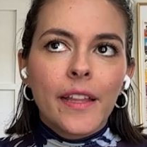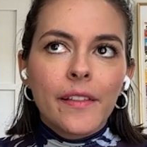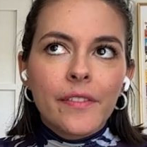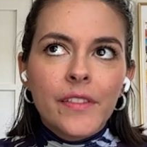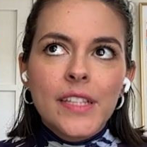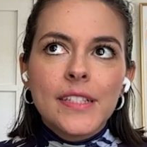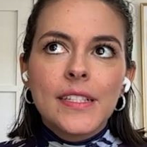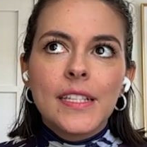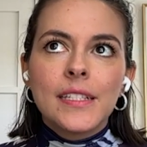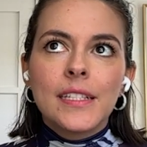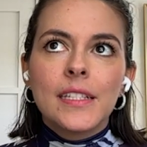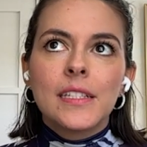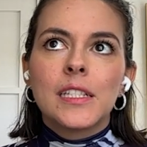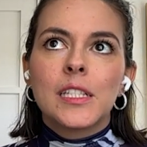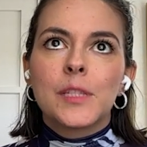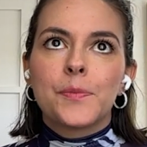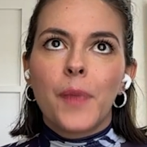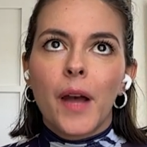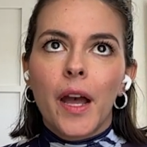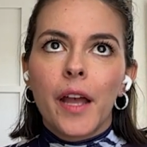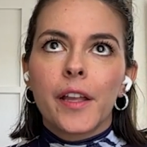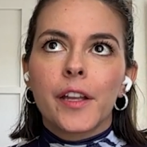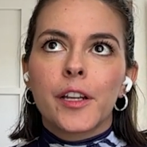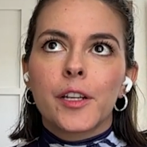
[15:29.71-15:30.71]
This is
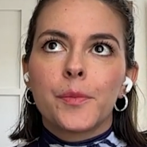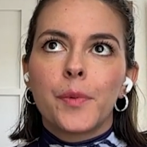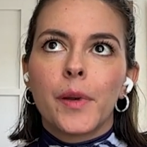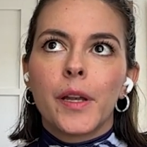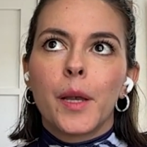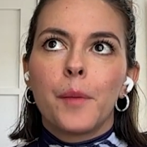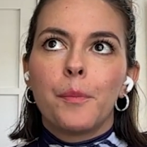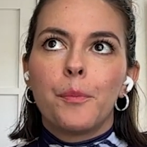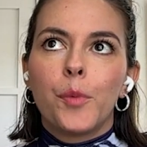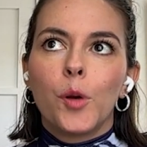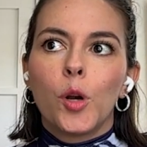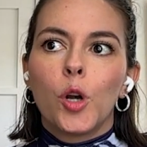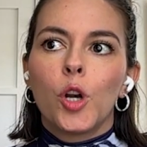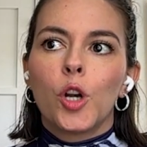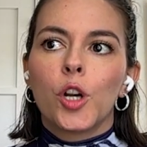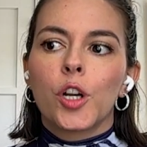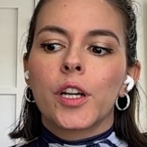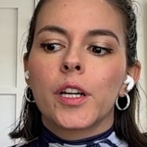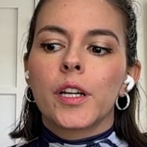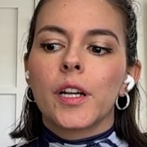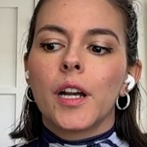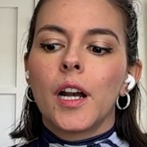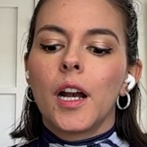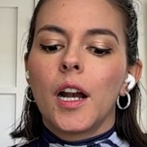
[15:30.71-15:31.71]
inspired by a
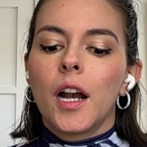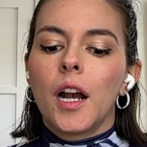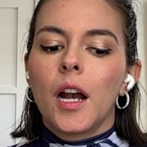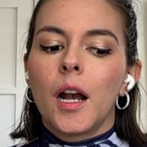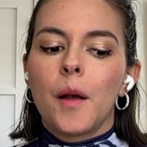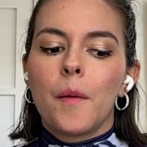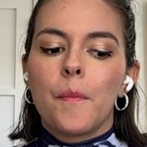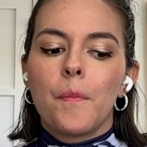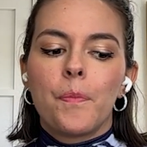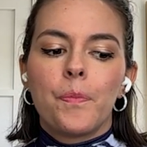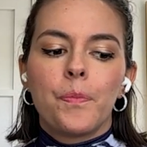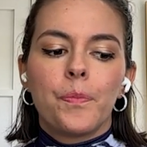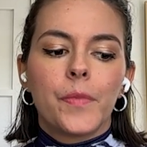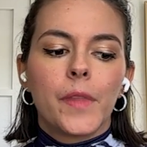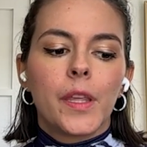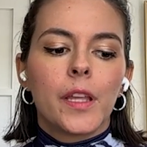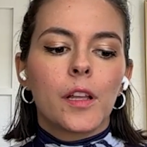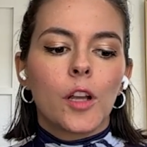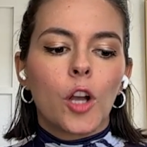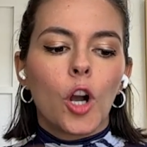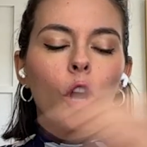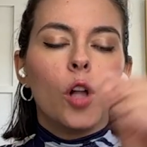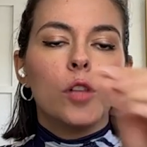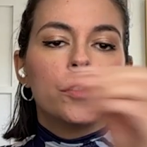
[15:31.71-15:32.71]
book
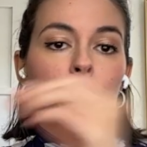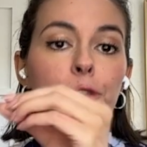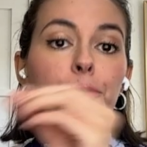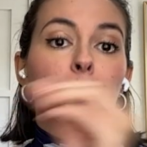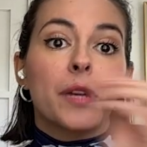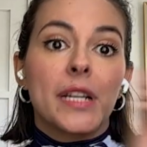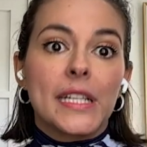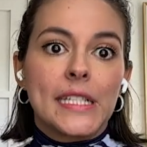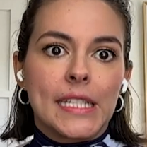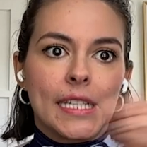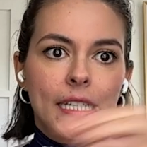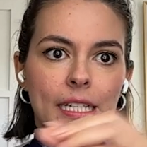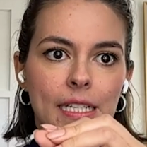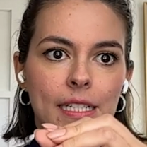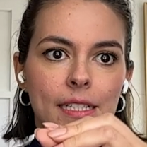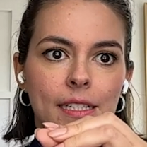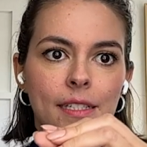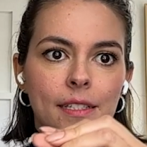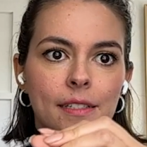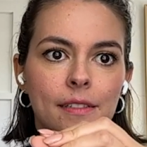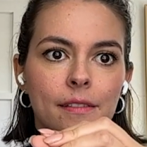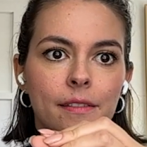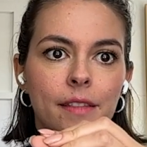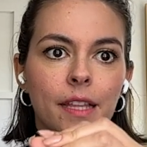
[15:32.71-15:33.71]
called The
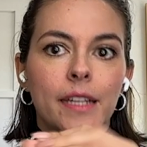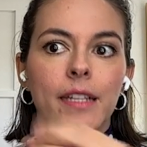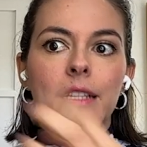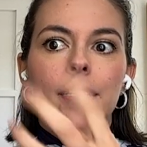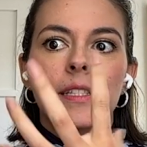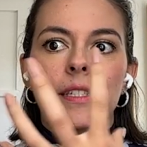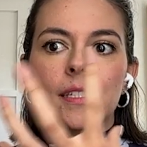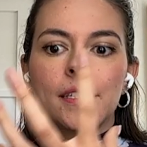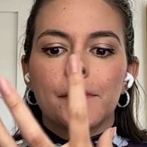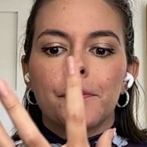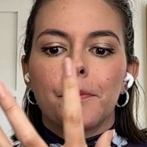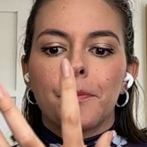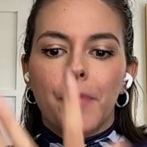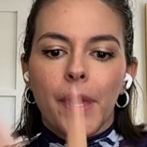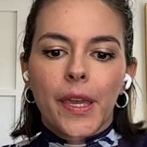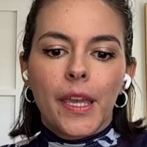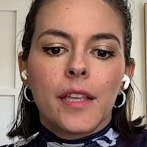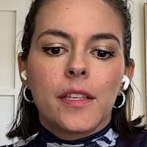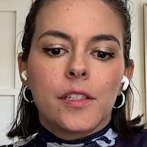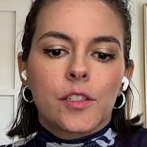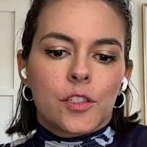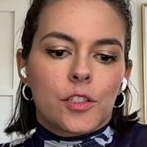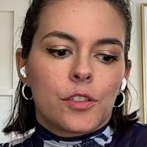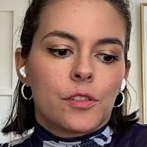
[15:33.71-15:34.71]
Residence, that it's
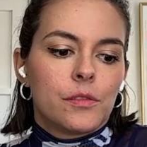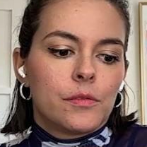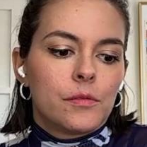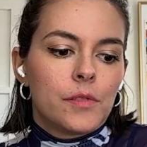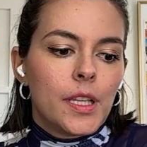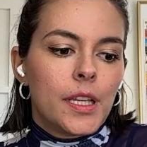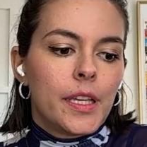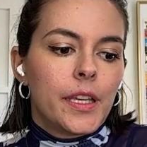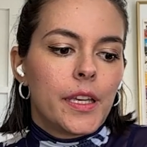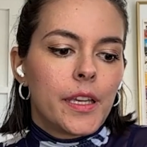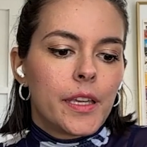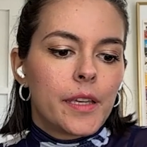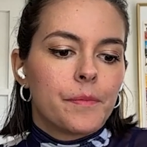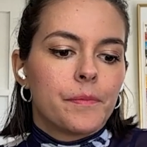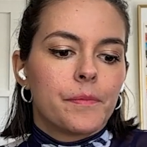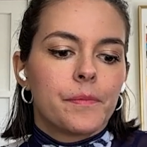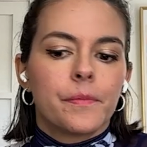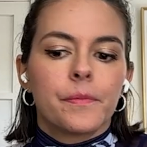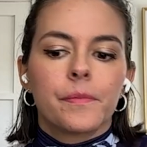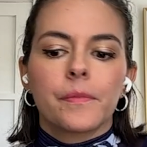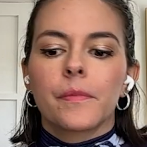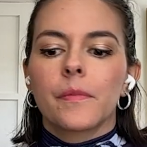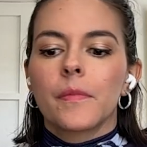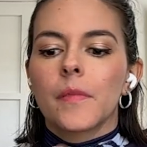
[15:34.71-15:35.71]
based on like
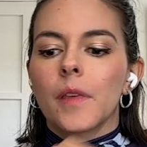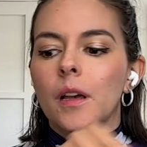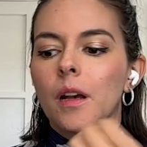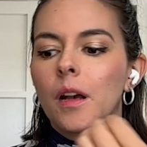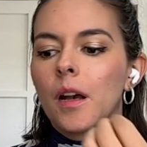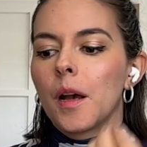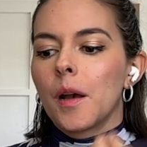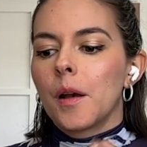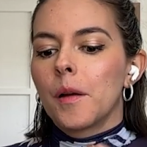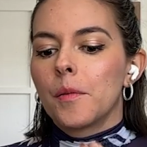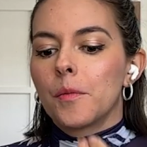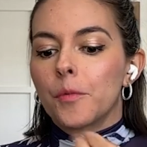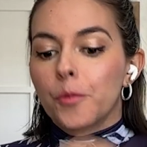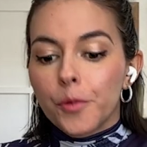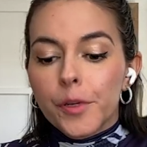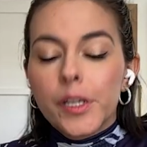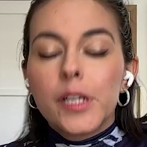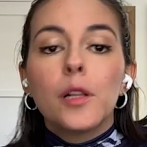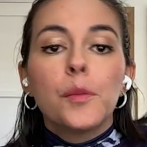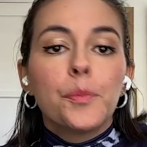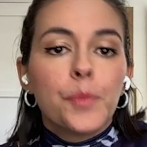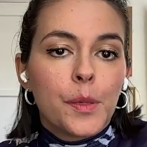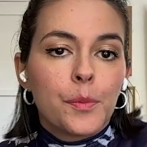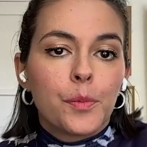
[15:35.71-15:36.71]

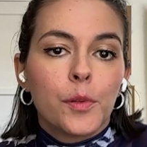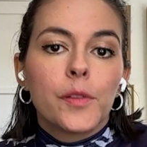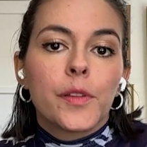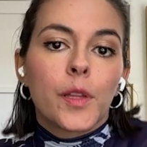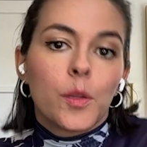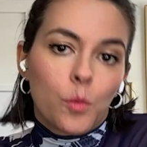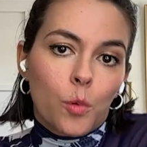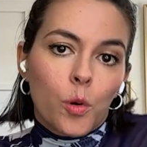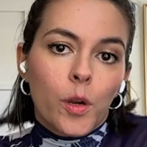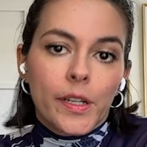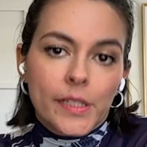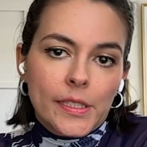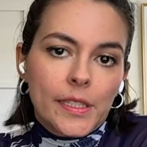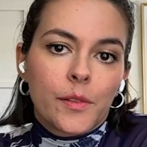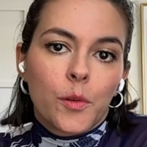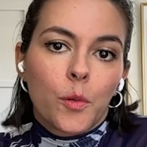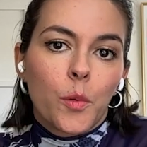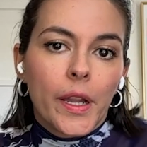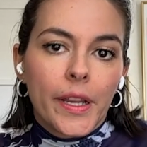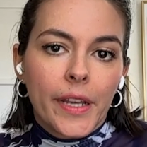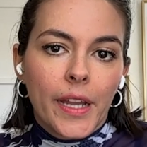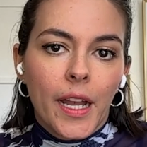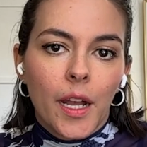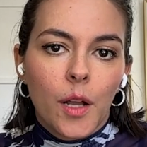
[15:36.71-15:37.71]
real people that worked at the
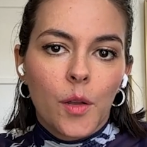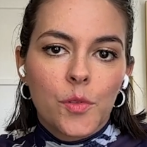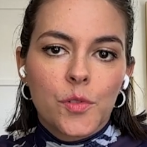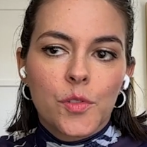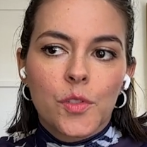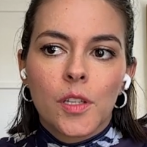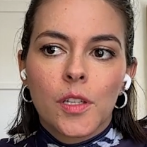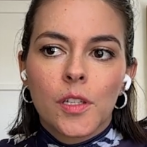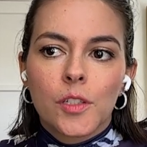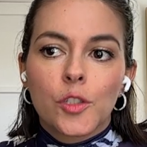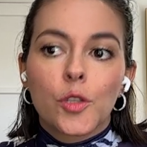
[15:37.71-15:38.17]
White House.